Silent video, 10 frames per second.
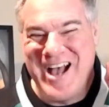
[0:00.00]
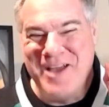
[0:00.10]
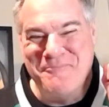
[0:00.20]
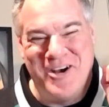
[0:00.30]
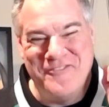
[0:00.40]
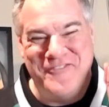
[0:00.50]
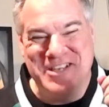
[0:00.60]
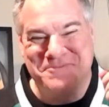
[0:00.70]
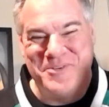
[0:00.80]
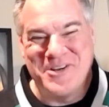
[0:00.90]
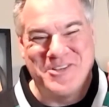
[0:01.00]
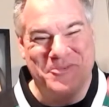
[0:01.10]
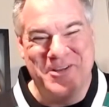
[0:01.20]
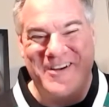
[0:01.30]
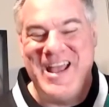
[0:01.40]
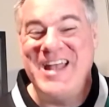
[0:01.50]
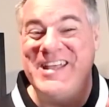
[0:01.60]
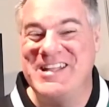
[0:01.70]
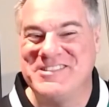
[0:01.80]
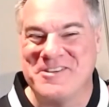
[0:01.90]
I'm on Facebook, Twitter,
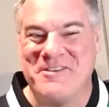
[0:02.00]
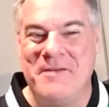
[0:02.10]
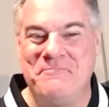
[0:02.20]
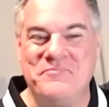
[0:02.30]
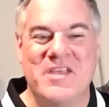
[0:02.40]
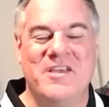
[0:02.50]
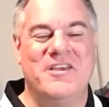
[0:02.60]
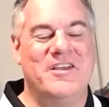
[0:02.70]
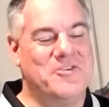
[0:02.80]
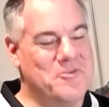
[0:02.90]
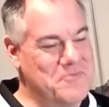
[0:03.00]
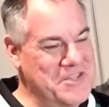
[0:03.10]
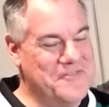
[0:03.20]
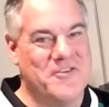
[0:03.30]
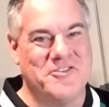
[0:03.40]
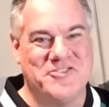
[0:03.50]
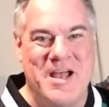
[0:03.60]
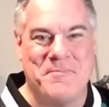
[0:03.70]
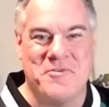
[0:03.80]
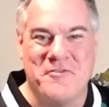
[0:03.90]
and Instagram, and you can read the first
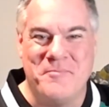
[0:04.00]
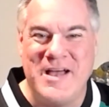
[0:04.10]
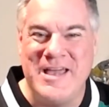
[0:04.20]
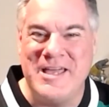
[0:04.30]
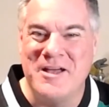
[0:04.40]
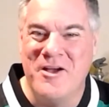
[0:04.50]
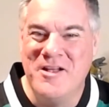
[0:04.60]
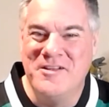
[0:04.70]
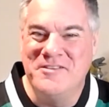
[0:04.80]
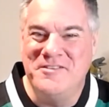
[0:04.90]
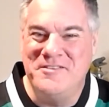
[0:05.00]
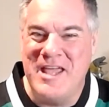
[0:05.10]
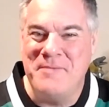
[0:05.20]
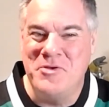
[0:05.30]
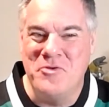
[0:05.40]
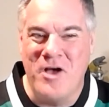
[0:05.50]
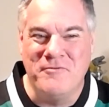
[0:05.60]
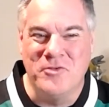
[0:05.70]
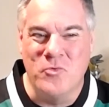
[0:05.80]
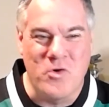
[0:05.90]
chapter of my debut
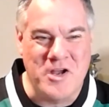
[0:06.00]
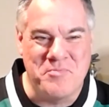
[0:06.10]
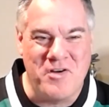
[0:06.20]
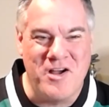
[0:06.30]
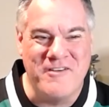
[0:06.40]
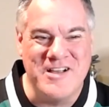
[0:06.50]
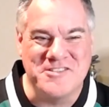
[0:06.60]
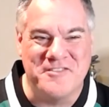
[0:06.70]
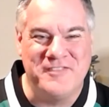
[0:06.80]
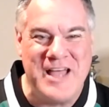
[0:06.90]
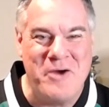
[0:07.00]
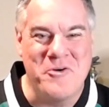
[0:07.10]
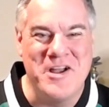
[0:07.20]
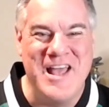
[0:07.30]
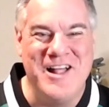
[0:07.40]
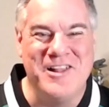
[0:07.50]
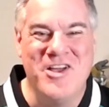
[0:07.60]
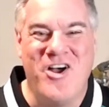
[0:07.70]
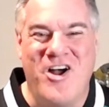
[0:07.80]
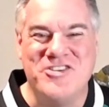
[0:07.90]
novel, Work in Progress, A Flower in
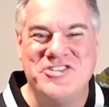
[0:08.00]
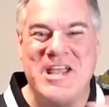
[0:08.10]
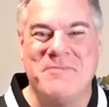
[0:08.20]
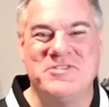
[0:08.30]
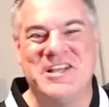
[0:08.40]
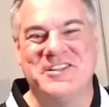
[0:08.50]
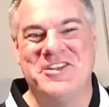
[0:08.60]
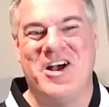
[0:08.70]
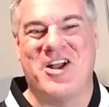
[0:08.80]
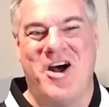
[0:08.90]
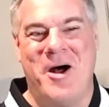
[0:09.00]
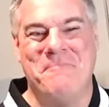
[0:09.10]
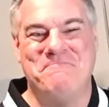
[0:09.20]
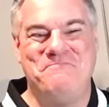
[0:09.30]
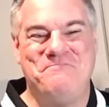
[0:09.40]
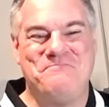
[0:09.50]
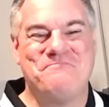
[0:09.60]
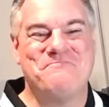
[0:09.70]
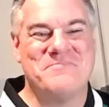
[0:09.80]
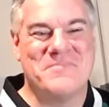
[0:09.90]
Hell, on jmchaley.com.
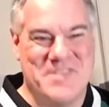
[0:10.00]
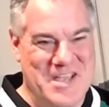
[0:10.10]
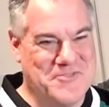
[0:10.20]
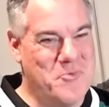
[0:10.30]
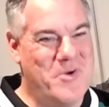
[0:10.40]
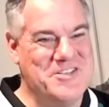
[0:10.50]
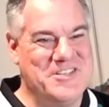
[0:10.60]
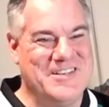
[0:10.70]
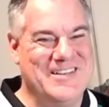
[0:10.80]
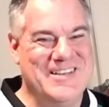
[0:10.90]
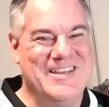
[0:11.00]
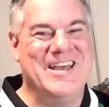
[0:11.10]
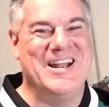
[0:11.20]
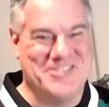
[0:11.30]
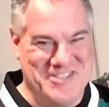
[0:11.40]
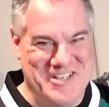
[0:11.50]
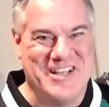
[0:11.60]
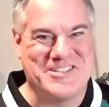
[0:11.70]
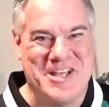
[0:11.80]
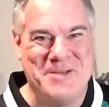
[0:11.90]
Thanks for watching, and I'll see you
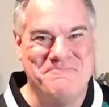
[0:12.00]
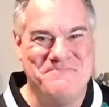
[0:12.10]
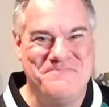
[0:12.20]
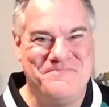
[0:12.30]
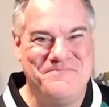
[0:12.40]
next time.